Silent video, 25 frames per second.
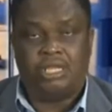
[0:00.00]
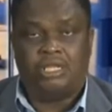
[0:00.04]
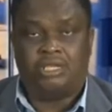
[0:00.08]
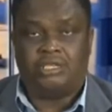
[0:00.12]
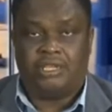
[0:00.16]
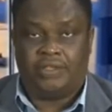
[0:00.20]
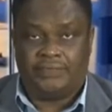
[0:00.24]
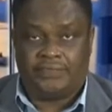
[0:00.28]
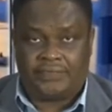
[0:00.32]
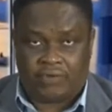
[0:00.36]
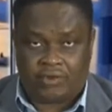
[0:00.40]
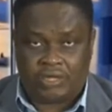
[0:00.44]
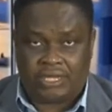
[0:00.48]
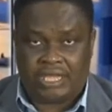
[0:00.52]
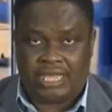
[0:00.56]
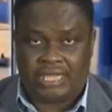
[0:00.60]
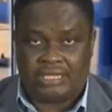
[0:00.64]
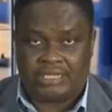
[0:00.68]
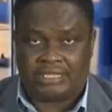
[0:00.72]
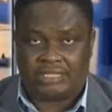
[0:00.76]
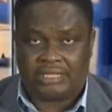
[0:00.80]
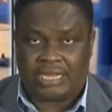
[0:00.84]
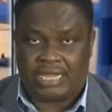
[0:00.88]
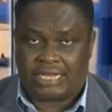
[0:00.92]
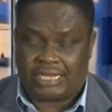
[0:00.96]
They
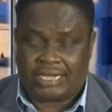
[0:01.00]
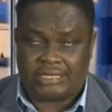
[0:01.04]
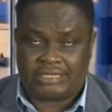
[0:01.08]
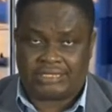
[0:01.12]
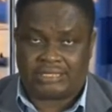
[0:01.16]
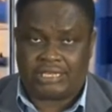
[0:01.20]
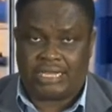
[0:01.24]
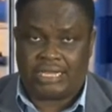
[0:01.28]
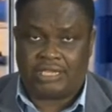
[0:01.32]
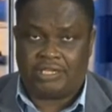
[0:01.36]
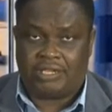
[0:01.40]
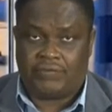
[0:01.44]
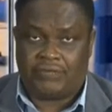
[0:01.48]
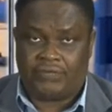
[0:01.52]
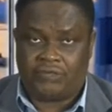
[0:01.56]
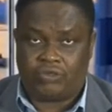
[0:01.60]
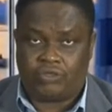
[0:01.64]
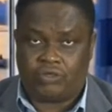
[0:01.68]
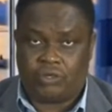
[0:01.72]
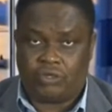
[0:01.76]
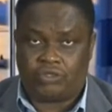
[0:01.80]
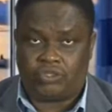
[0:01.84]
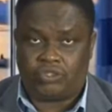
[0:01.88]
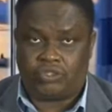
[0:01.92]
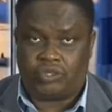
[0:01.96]
forget, like I said, if you
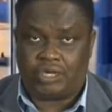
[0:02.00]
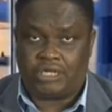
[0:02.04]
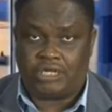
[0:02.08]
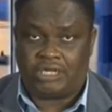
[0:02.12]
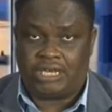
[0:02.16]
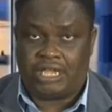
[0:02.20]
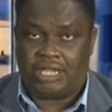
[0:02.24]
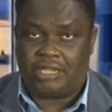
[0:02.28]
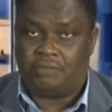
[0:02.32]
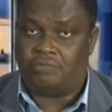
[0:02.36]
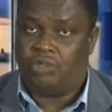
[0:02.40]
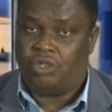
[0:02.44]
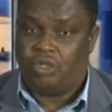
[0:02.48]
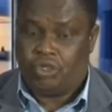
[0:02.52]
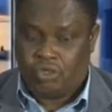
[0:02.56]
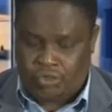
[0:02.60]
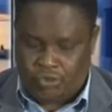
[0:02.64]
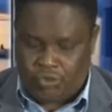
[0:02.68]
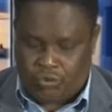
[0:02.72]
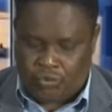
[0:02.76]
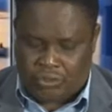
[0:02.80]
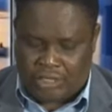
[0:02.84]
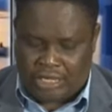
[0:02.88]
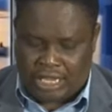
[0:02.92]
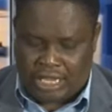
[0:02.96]
don't train them,
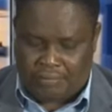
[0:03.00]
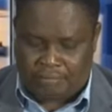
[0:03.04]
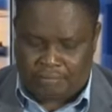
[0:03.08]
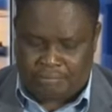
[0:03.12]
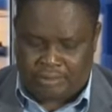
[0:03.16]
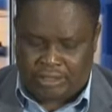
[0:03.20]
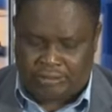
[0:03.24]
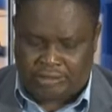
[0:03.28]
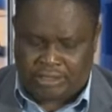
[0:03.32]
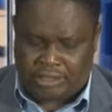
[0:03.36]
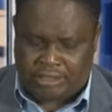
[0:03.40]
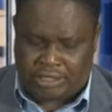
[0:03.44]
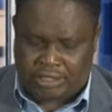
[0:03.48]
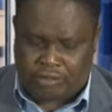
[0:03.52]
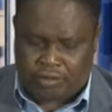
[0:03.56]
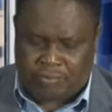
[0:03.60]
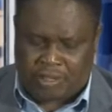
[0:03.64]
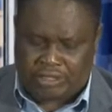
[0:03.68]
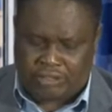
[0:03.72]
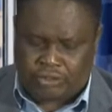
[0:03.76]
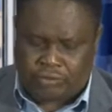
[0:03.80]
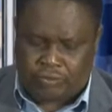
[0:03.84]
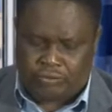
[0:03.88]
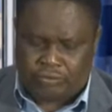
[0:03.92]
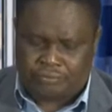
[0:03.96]
you can't blame them. Then
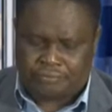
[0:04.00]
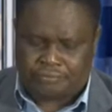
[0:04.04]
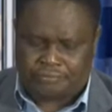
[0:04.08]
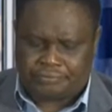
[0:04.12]
number 2,